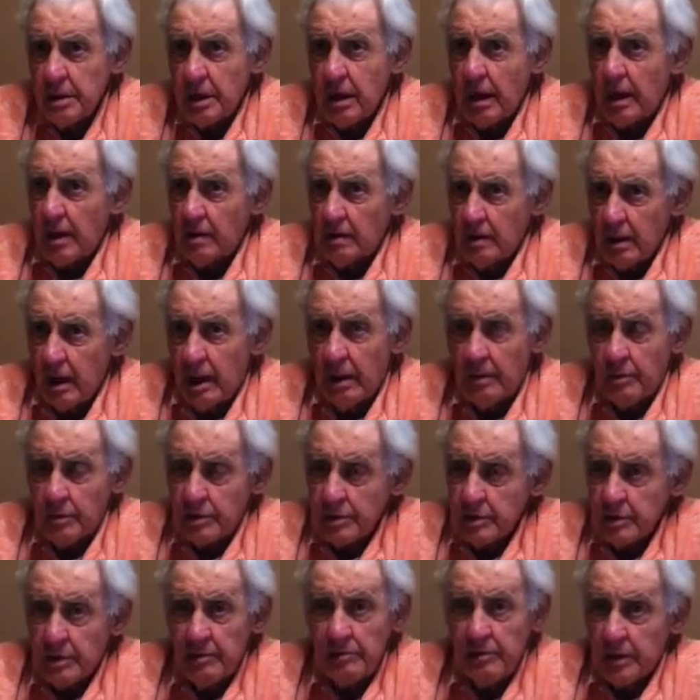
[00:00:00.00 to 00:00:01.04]
I was
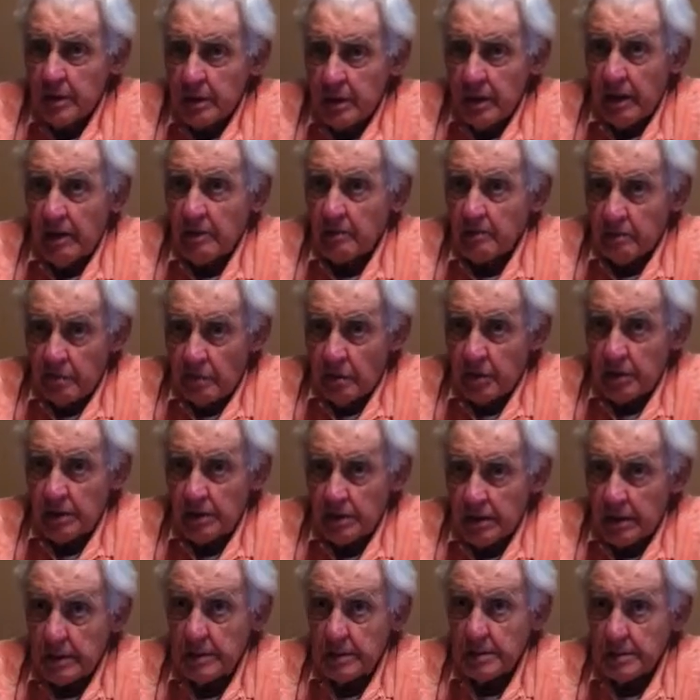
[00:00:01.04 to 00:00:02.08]
living in California
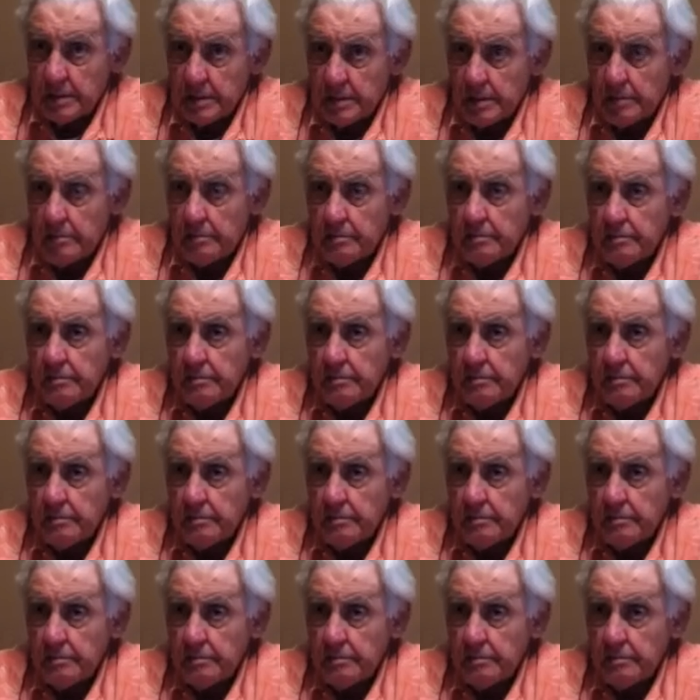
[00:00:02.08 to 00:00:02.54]
at that time.